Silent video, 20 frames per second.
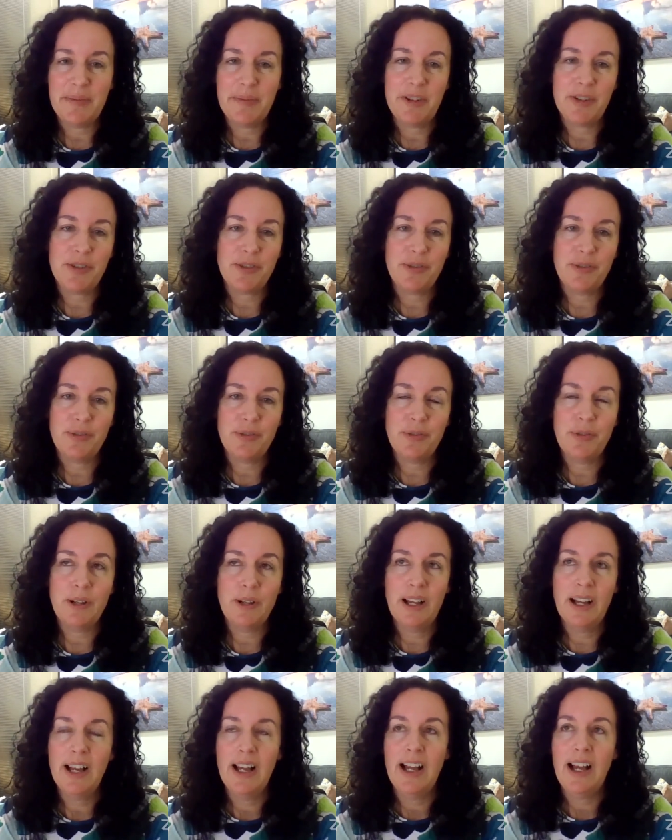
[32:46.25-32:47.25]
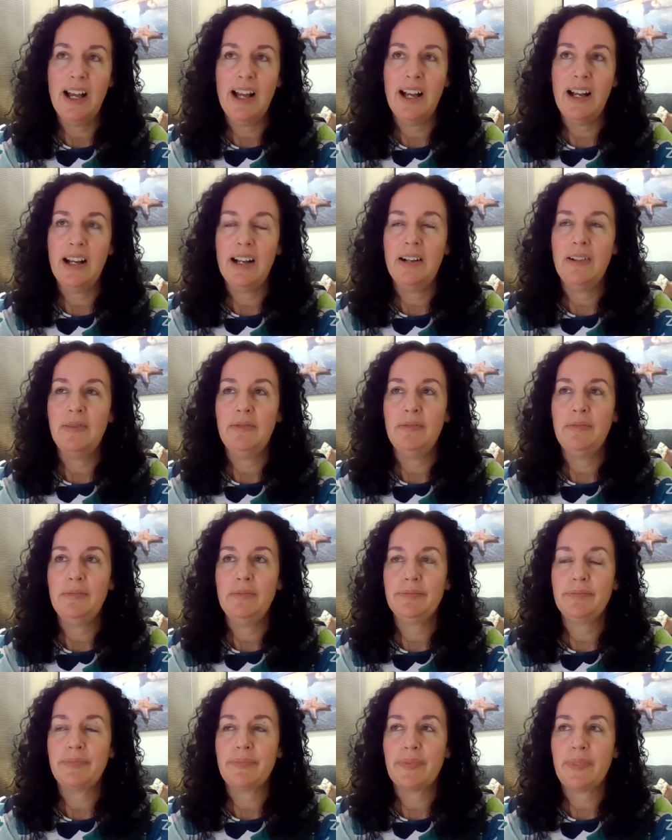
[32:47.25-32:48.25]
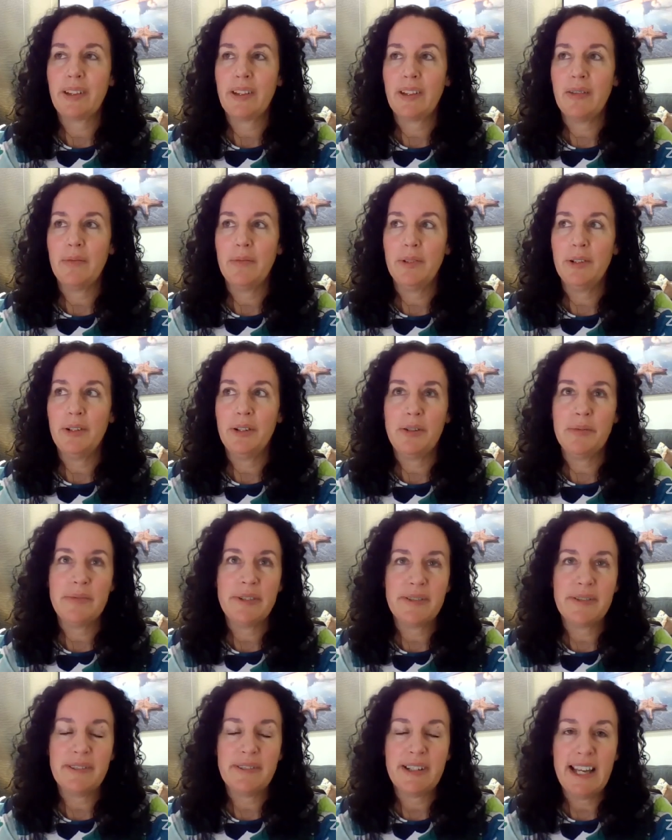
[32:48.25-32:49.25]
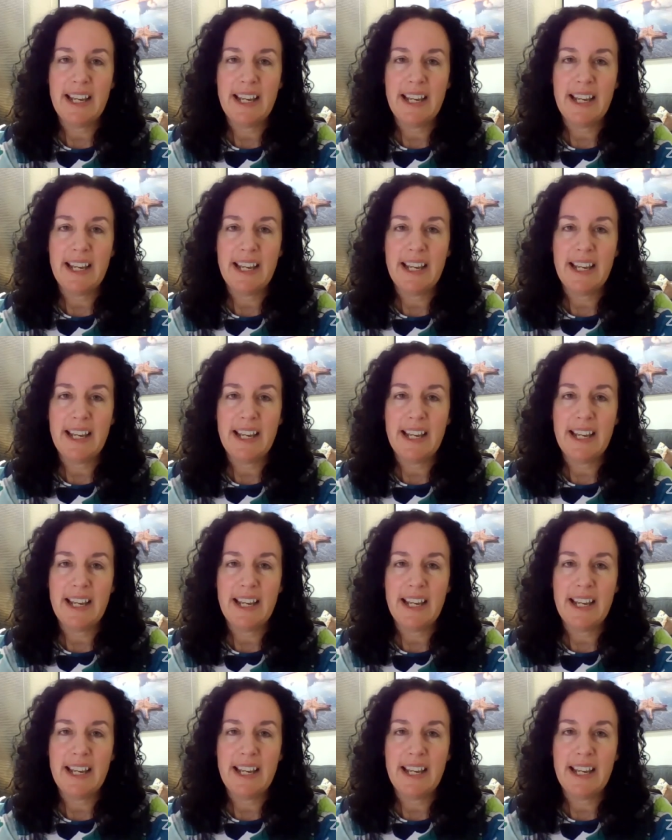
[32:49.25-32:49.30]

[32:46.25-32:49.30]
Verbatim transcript: special um, monogamous yeah. Mm-hmm.